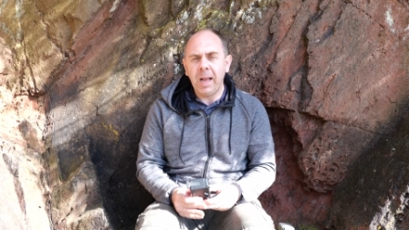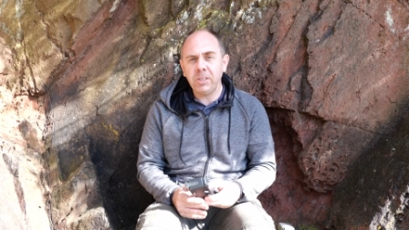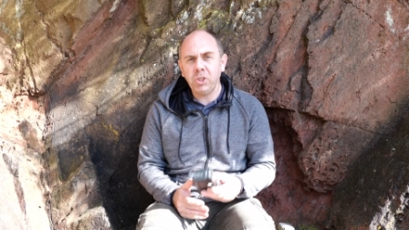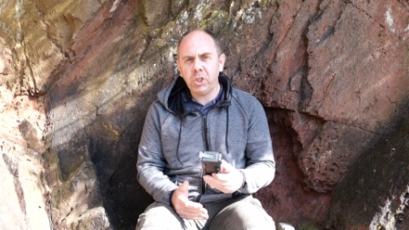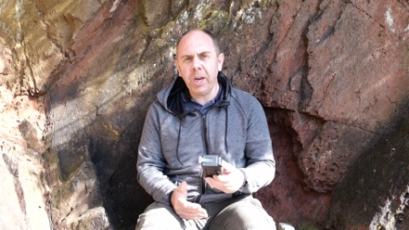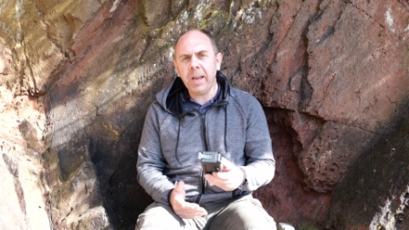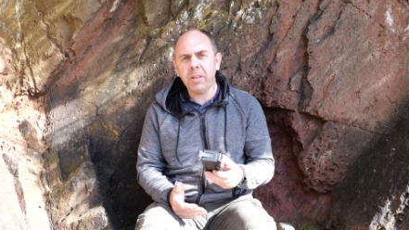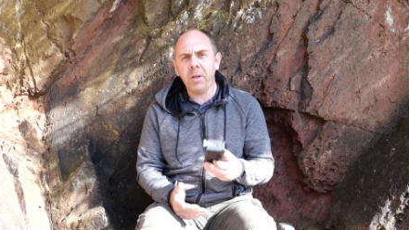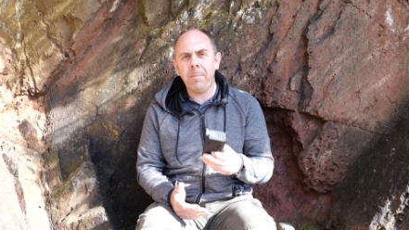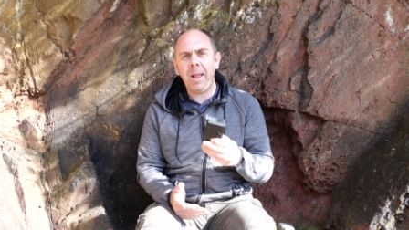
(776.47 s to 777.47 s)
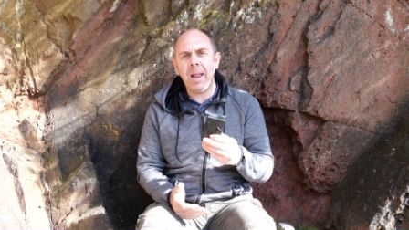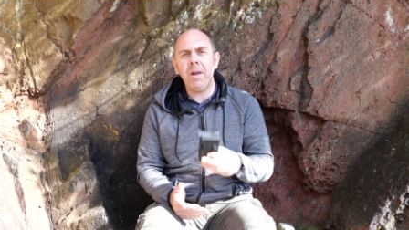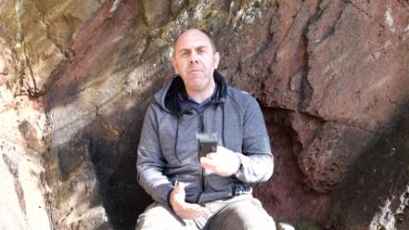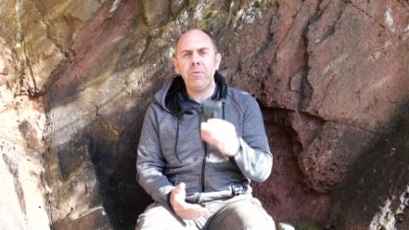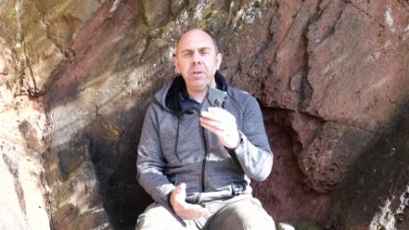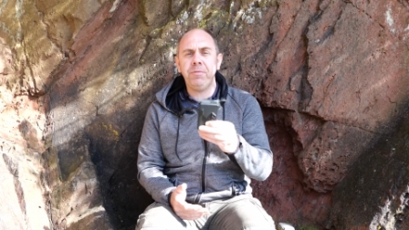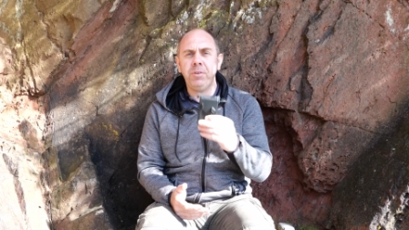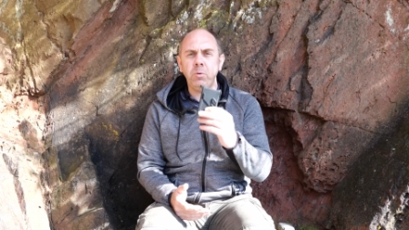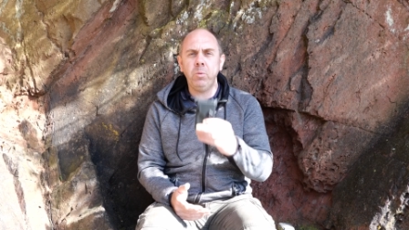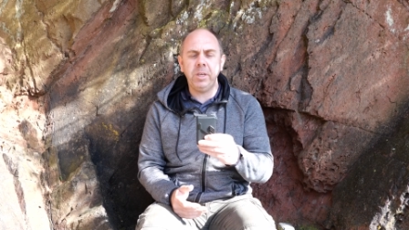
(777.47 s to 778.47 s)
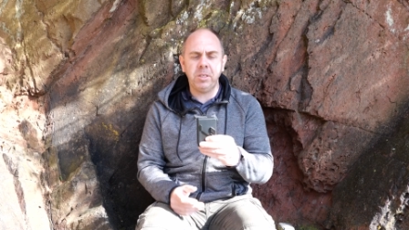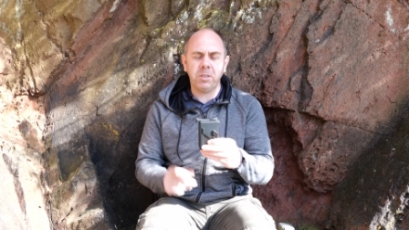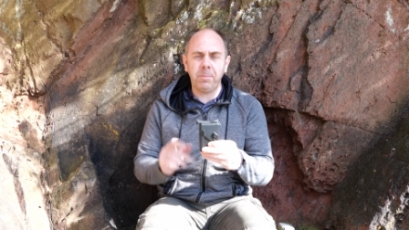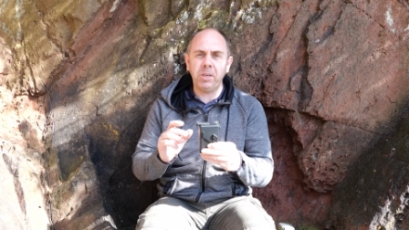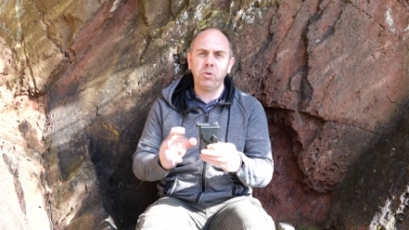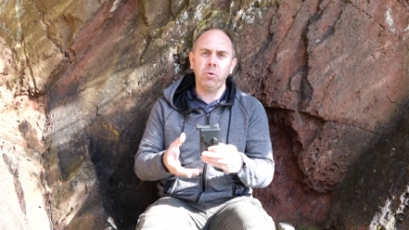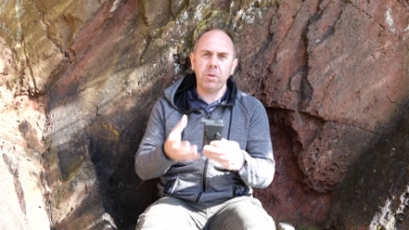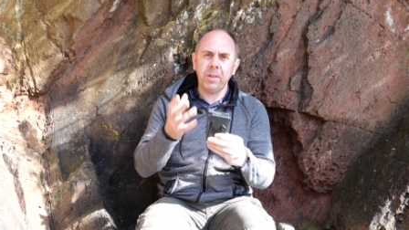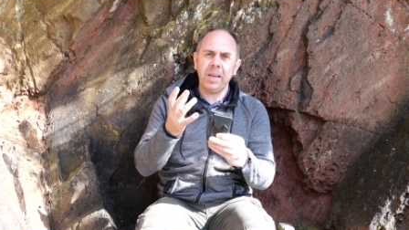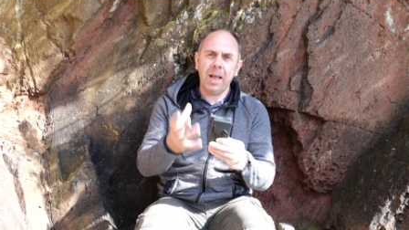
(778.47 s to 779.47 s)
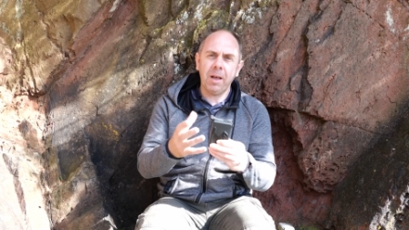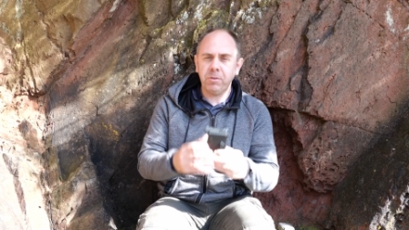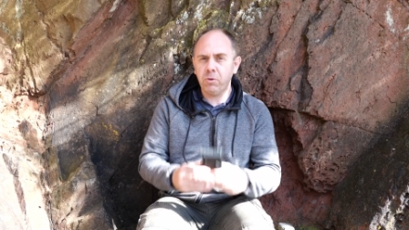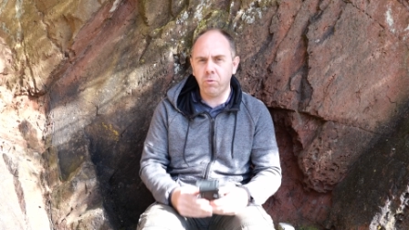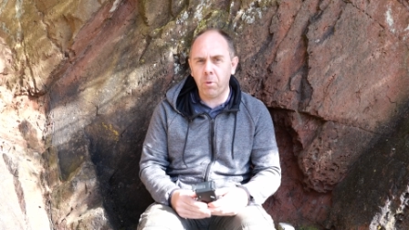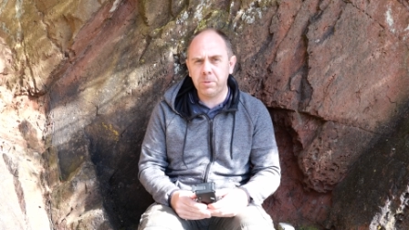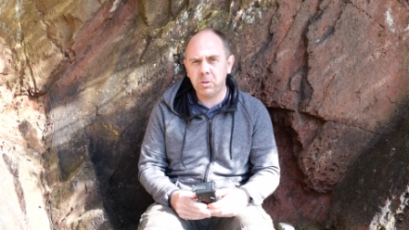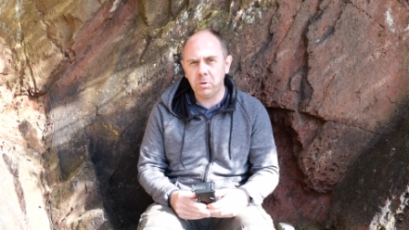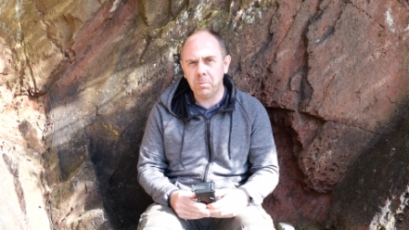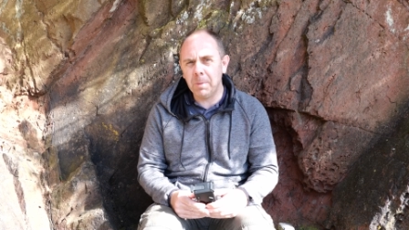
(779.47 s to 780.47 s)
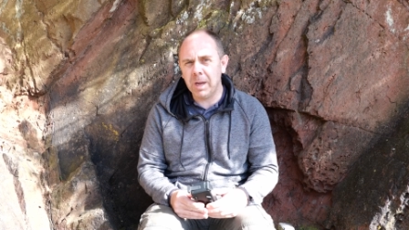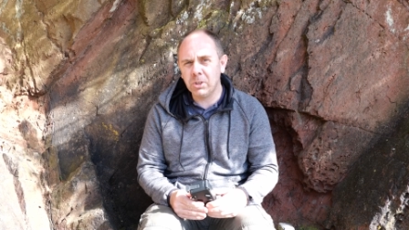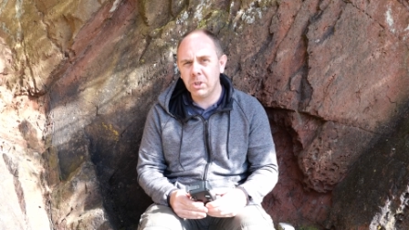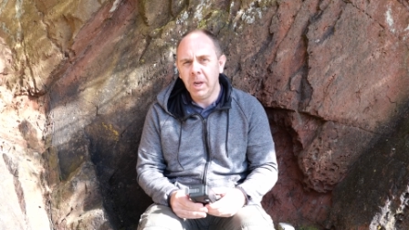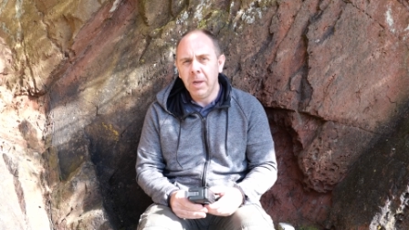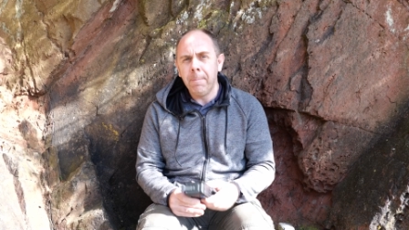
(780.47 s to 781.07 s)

and check them every few weeks to make sure that they haven't dropped too much.